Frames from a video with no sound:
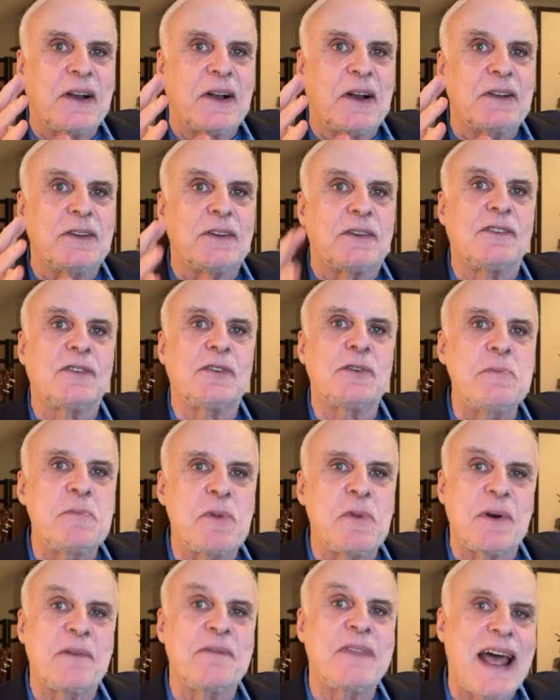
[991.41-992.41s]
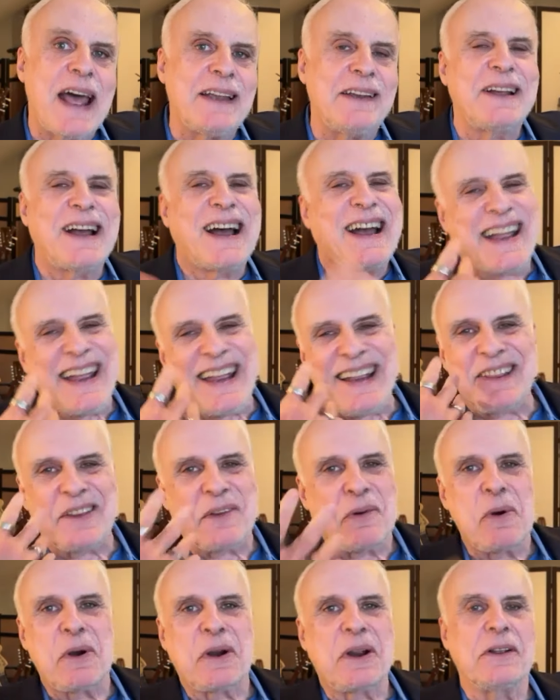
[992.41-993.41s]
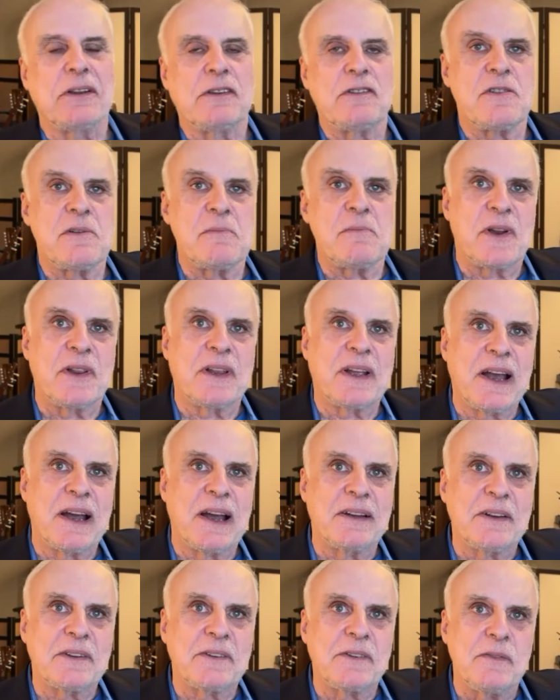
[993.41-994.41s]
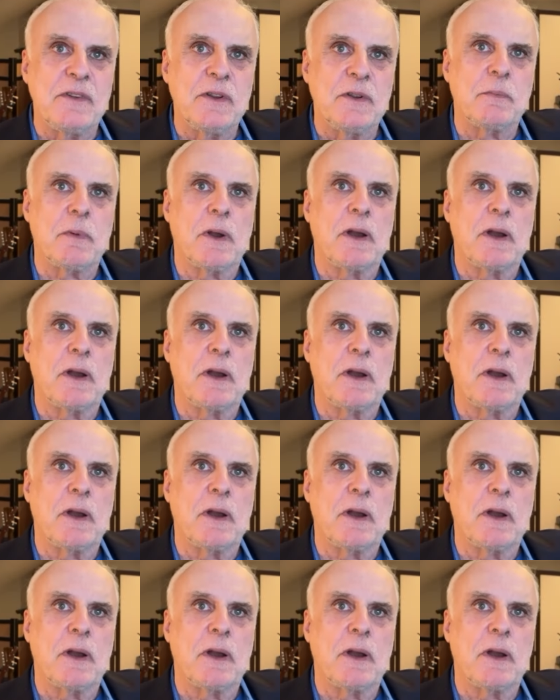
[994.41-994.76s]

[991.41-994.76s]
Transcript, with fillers: consumer of that, I hate the word consumer in the context of news,